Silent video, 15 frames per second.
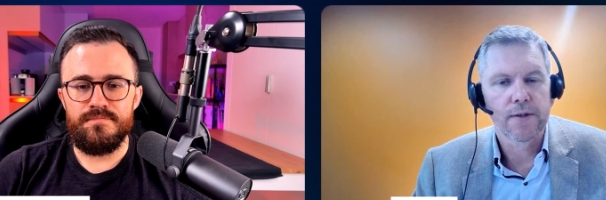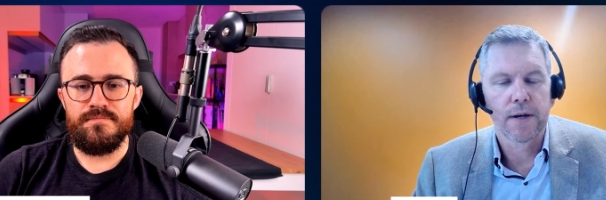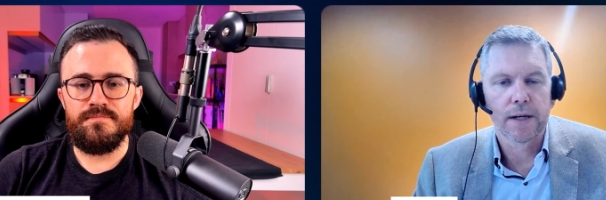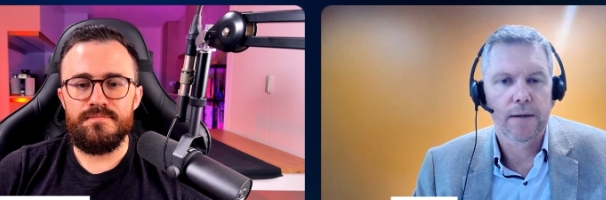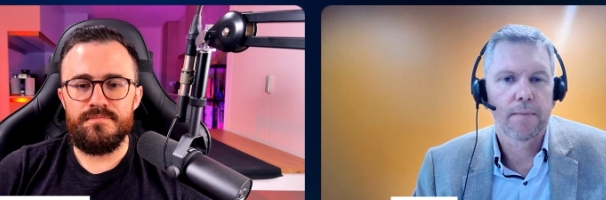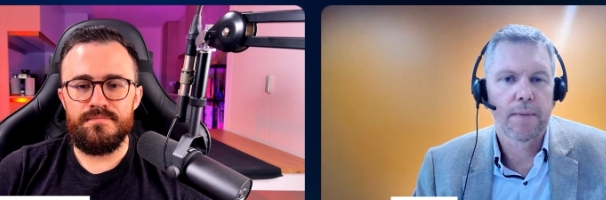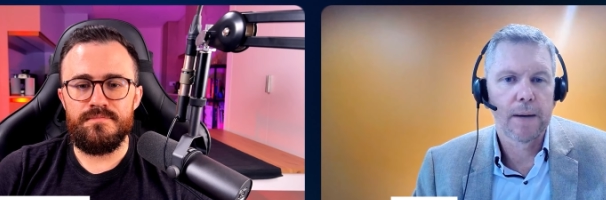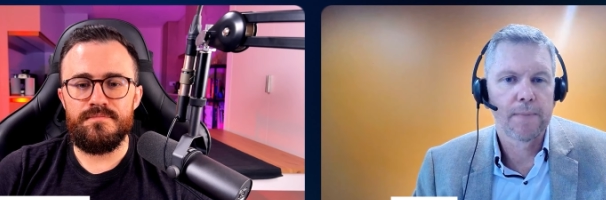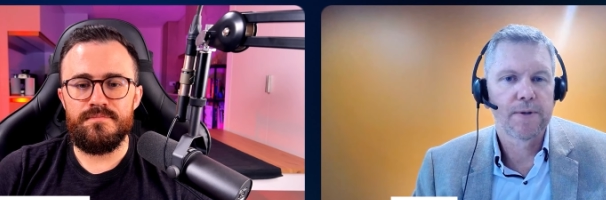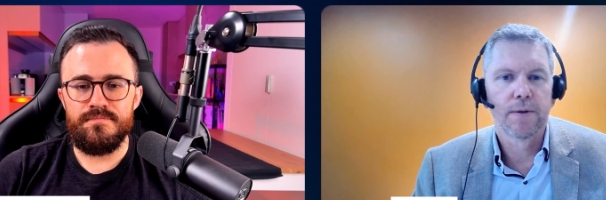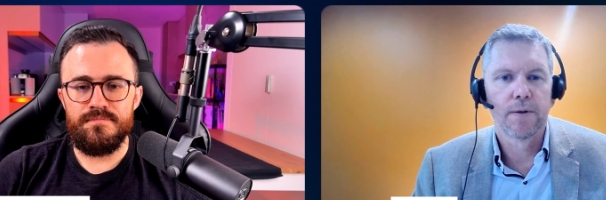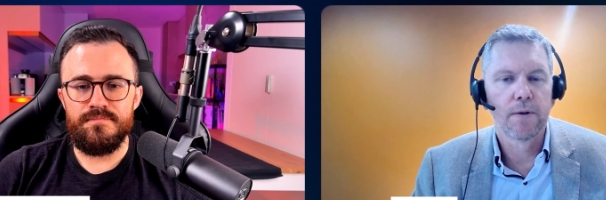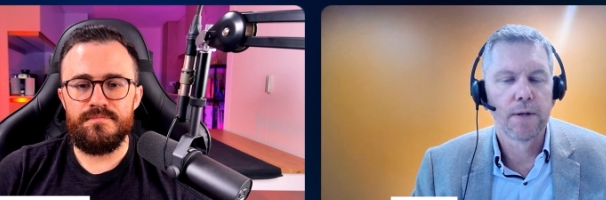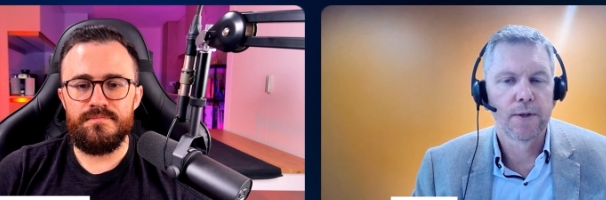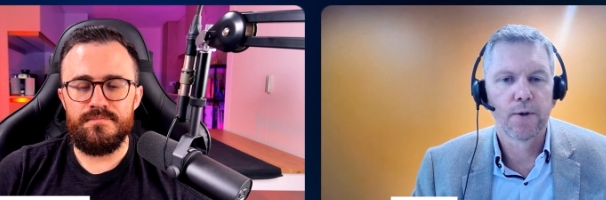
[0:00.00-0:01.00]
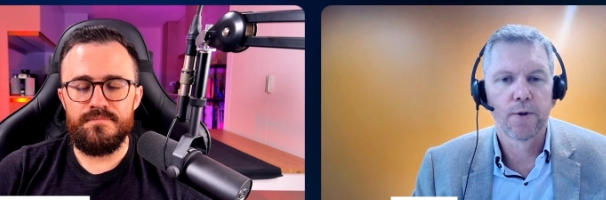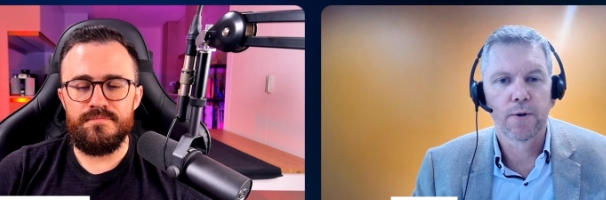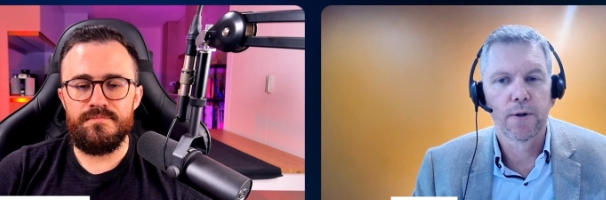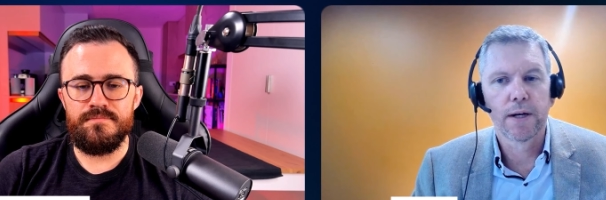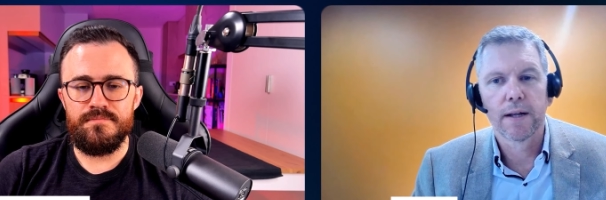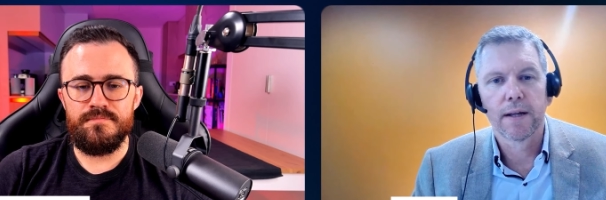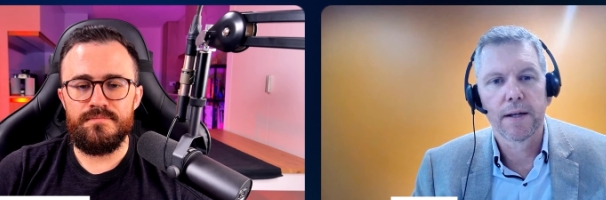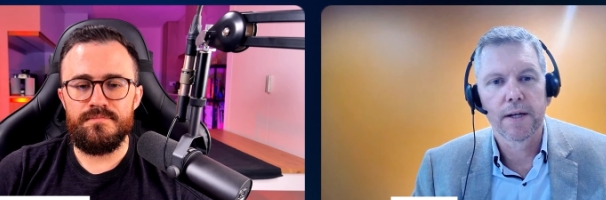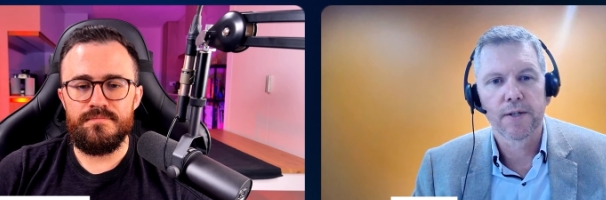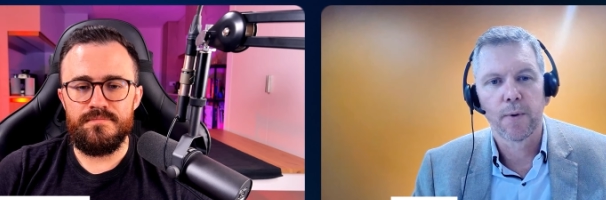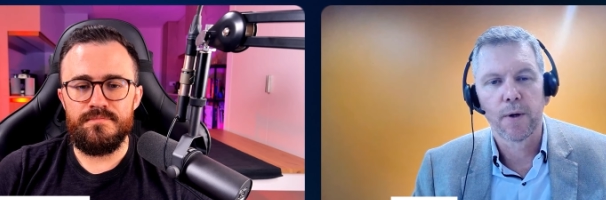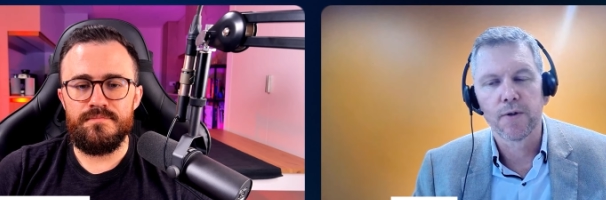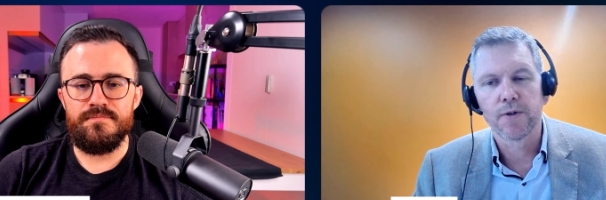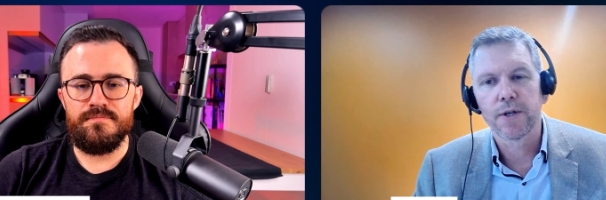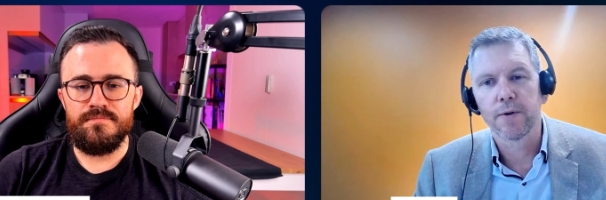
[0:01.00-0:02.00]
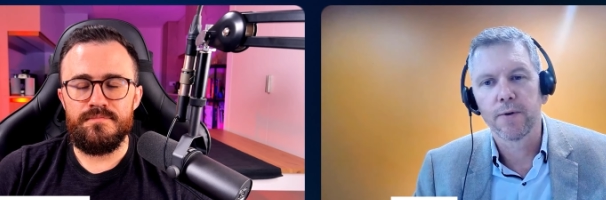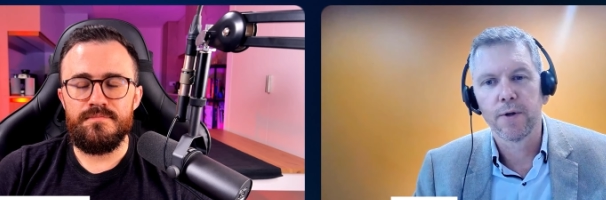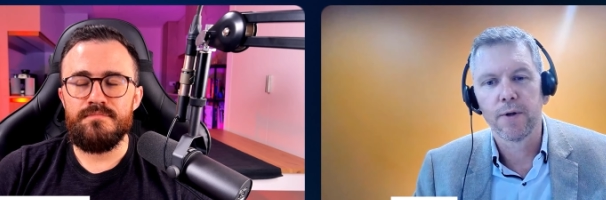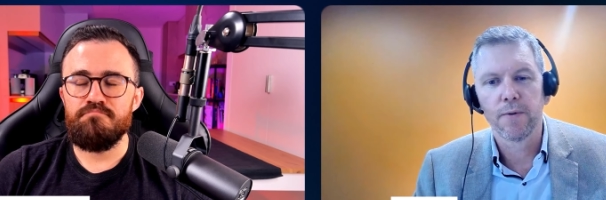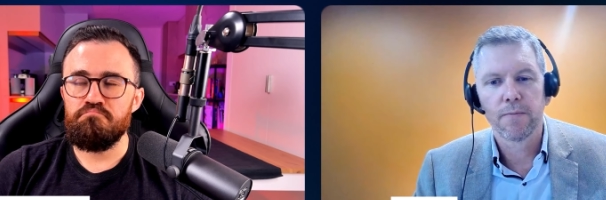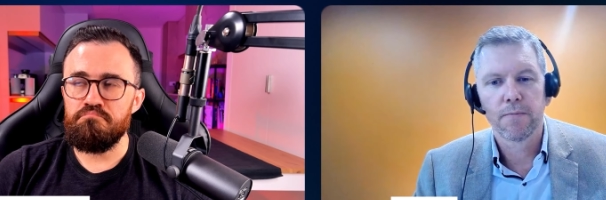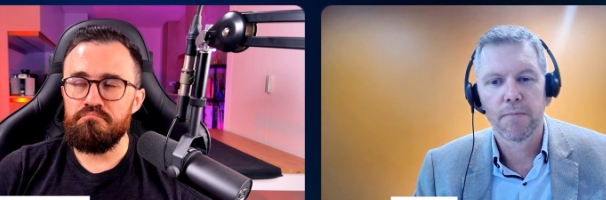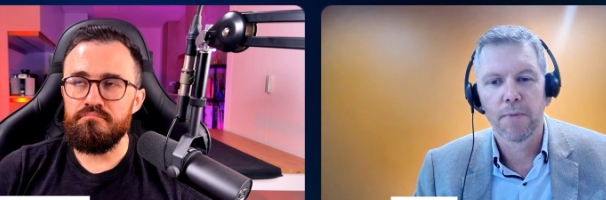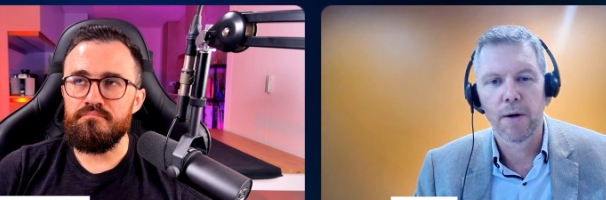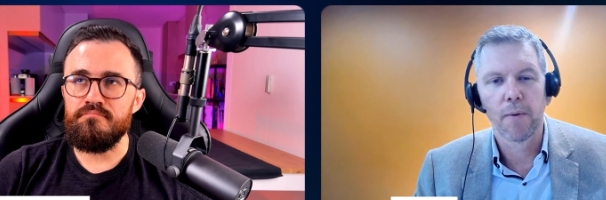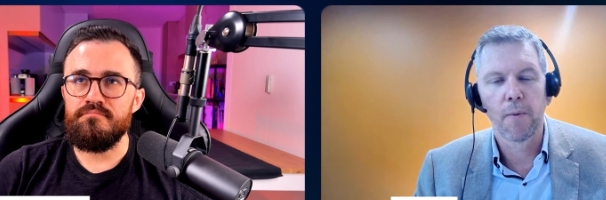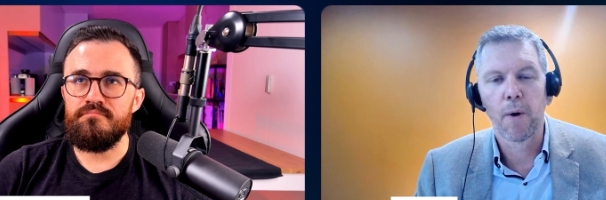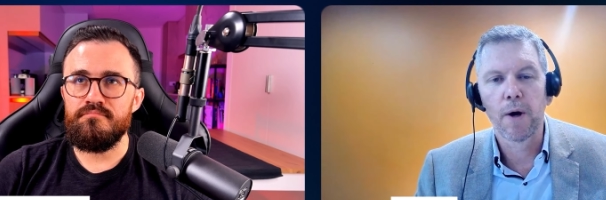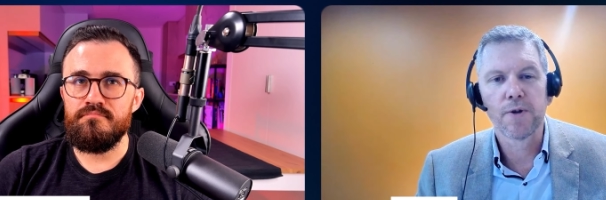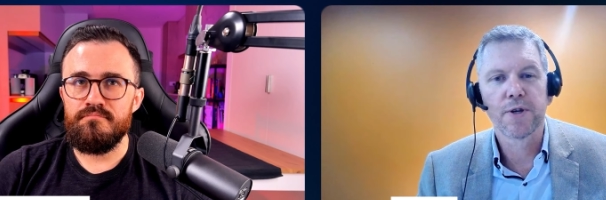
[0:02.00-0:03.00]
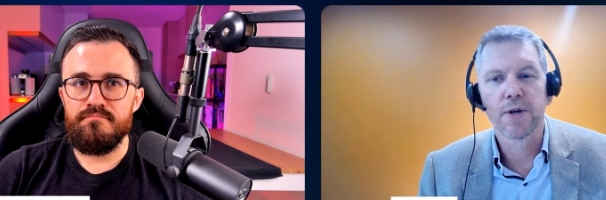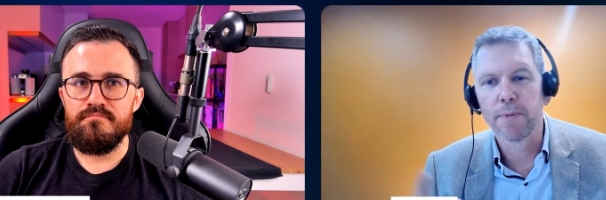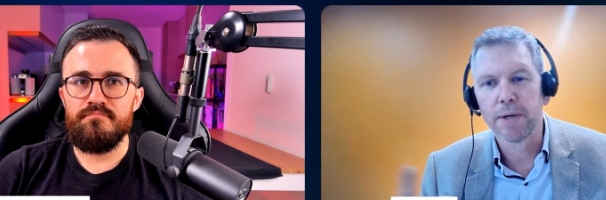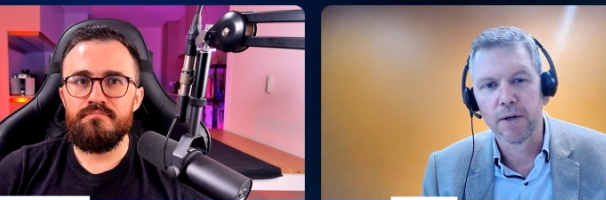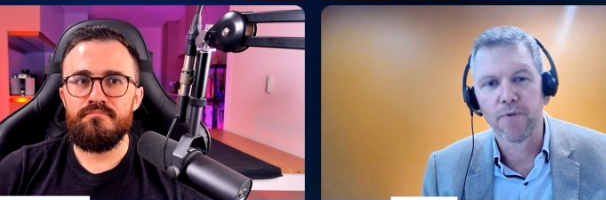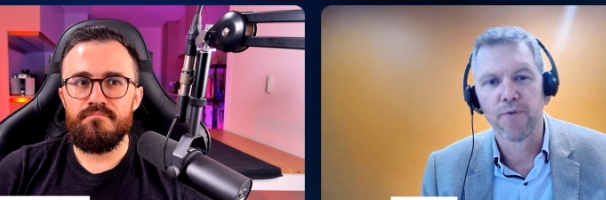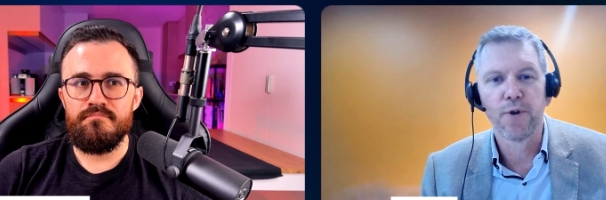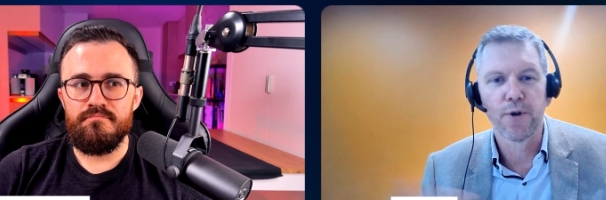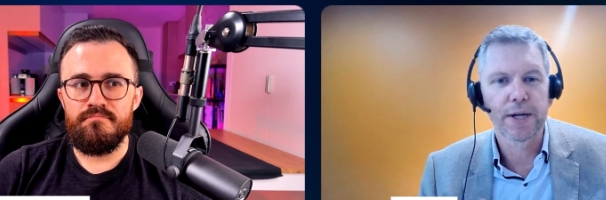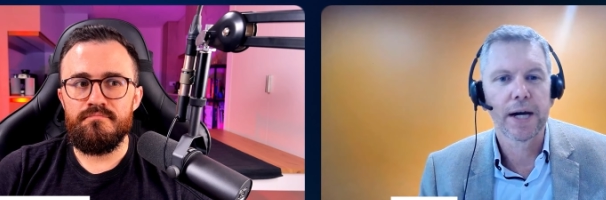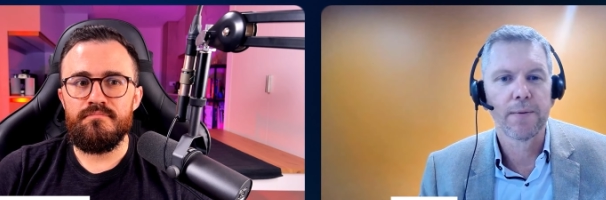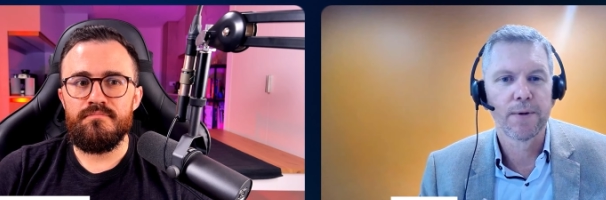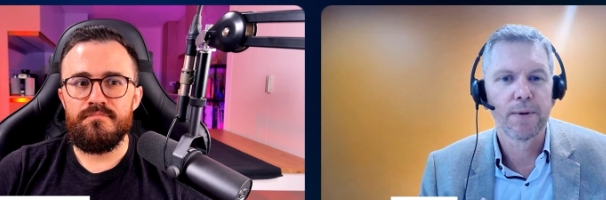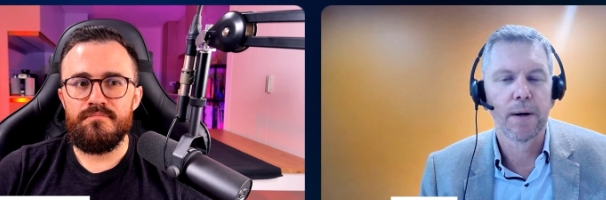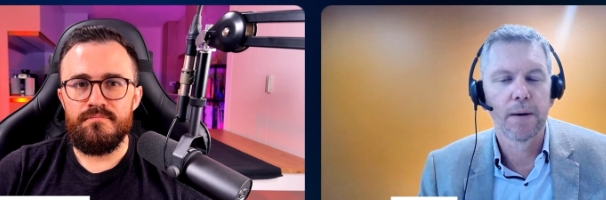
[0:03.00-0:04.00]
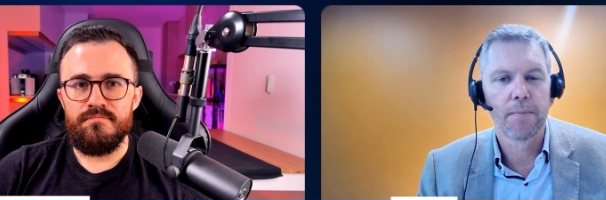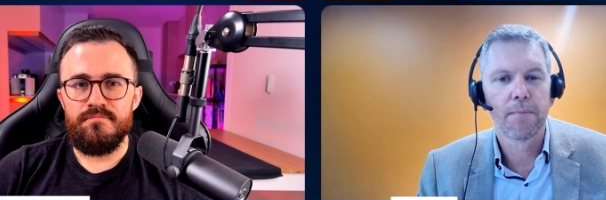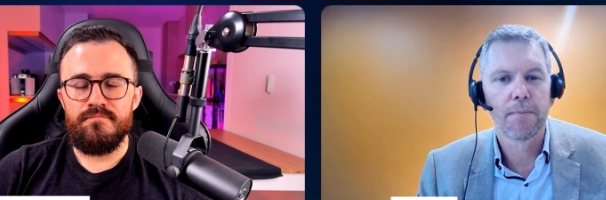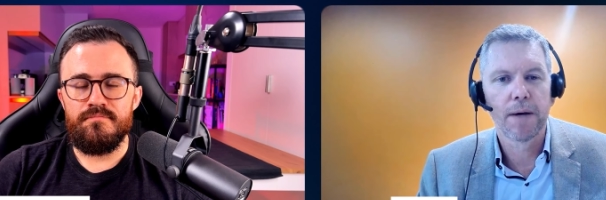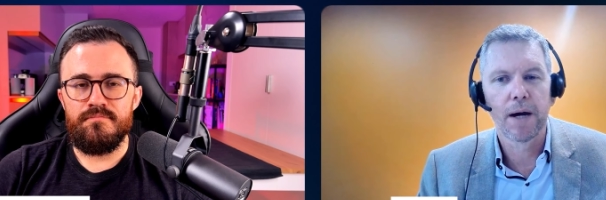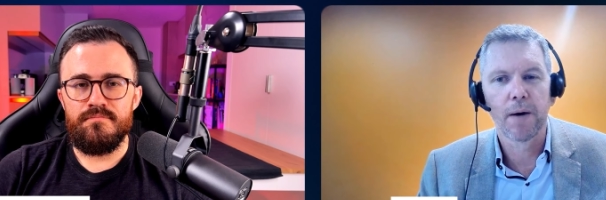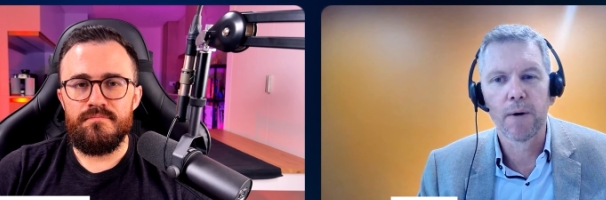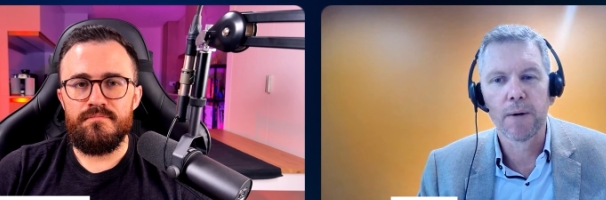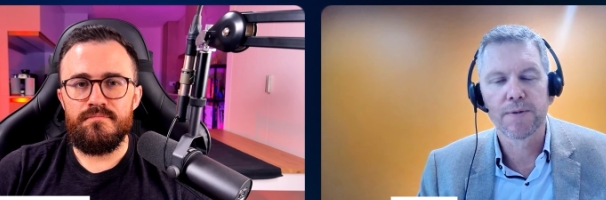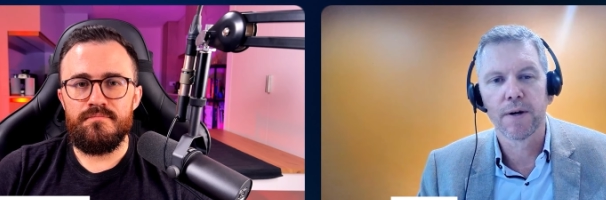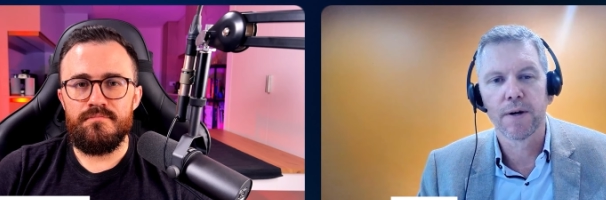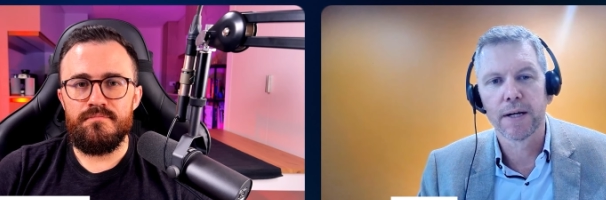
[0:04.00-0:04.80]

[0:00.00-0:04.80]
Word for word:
Speaker 1: Like absolutely, Google Analytics won't tell you, won't tell me if you came to our, our website.